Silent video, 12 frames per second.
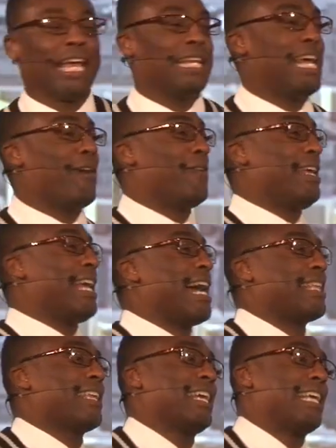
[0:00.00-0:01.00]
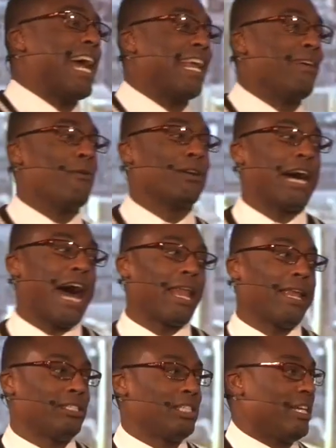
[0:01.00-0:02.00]
he did when he got to the gate, he wanted to
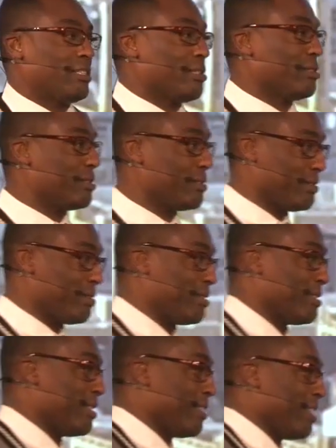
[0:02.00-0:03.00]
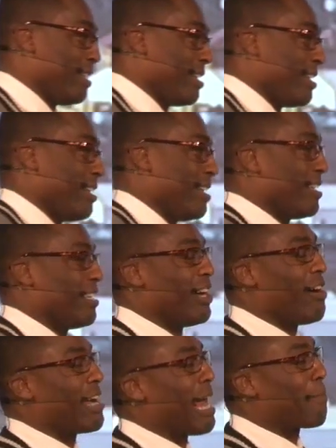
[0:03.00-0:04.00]
holler at Jesus.
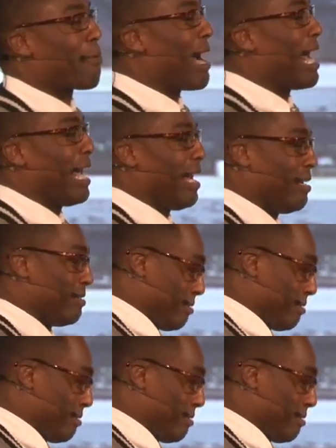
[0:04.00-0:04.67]
Lord, I prayed.